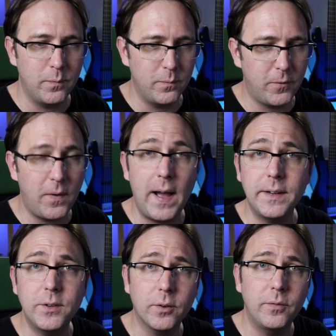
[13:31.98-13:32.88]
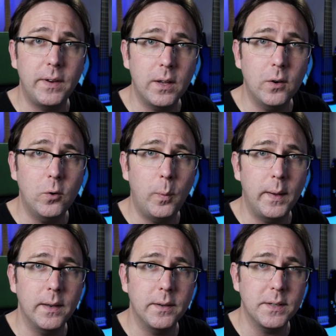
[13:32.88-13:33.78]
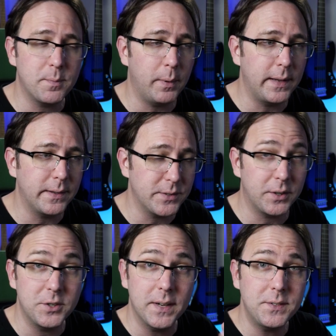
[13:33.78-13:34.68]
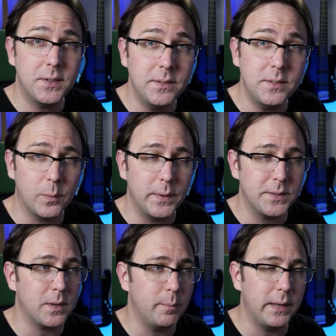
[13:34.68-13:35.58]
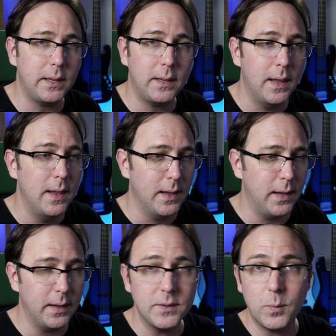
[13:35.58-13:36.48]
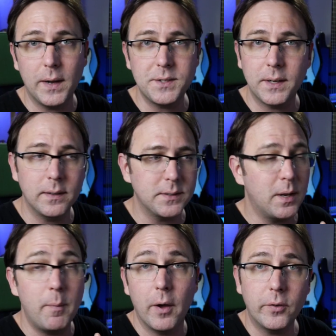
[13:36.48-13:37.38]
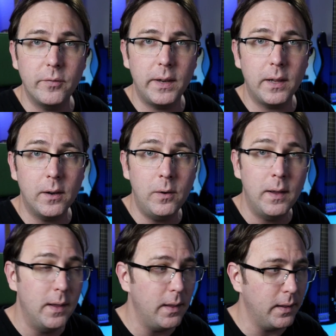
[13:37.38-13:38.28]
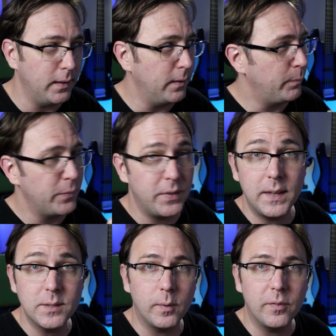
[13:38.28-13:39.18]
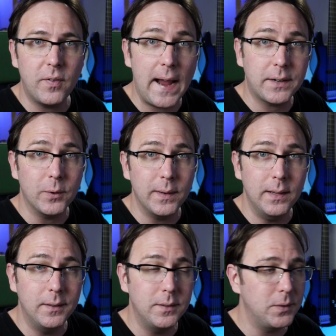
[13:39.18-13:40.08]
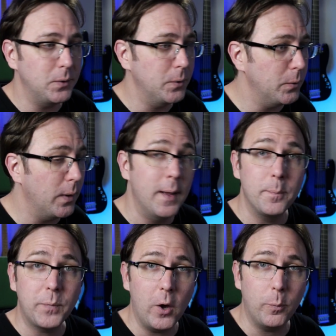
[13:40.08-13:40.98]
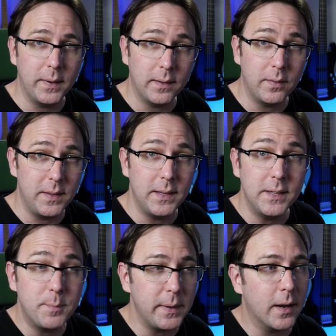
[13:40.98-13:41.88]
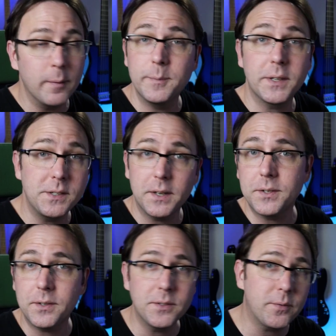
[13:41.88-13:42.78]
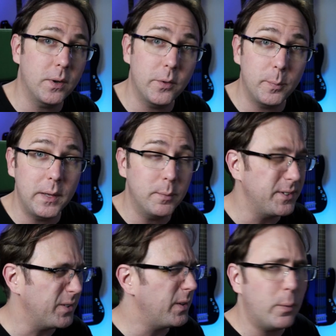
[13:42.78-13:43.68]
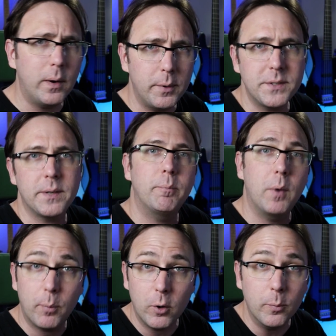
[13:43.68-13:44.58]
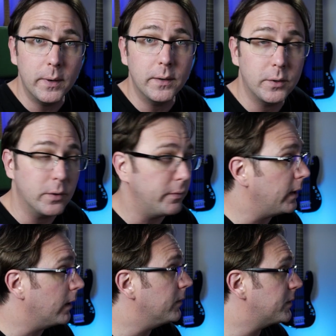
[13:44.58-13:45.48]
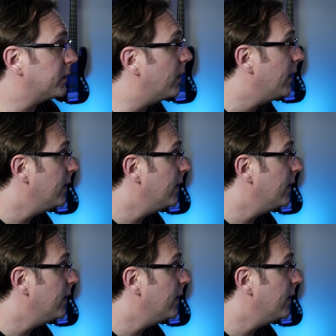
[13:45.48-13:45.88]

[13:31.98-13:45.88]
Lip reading: find your video when displaying suggestions. Once somebody is watching some other video, these will factor into helping these become suggestions for other people. So you want to put something appropriate to your video. So